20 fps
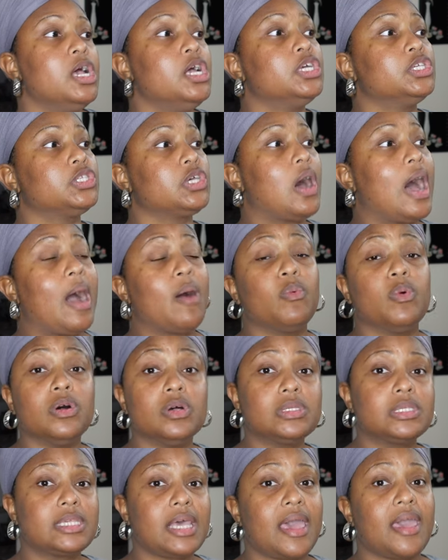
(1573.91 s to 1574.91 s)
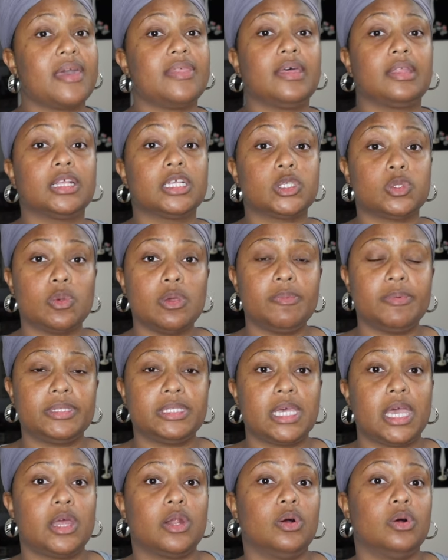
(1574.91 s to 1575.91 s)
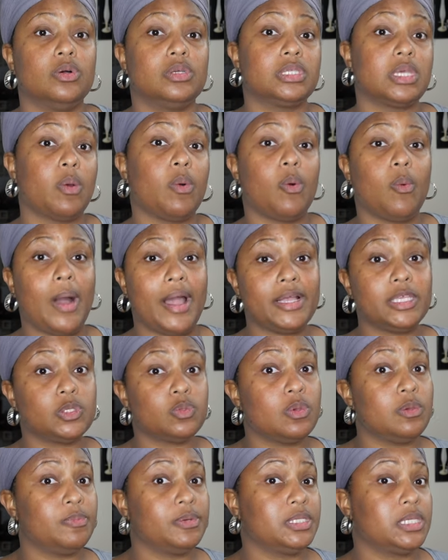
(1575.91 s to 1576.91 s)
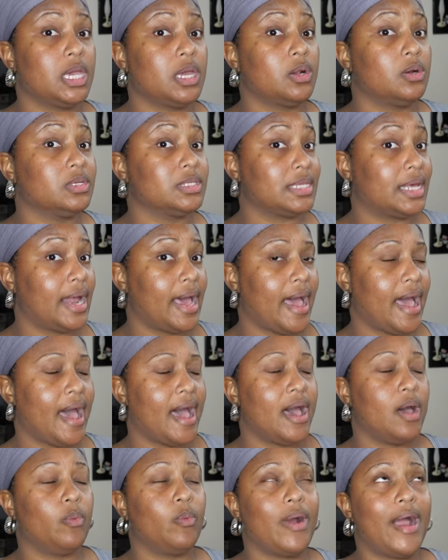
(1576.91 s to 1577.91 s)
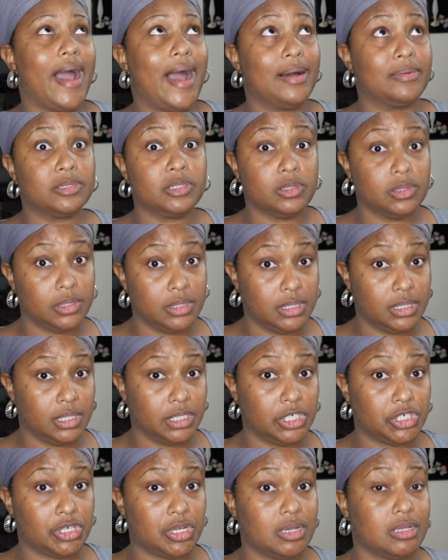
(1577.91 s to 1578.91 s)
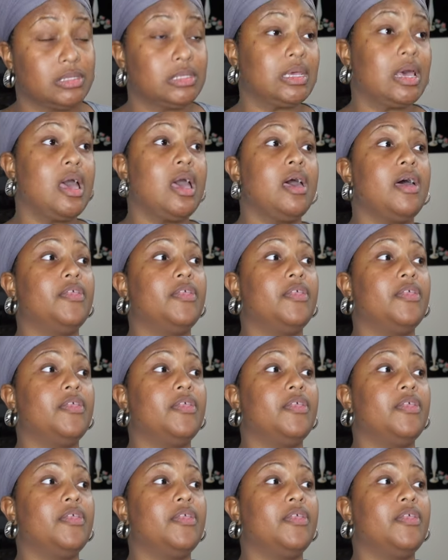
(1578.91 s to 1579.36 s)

So I will say that the sweet potatoes, they were white sweet potatoes that I had, were absolutely delicious.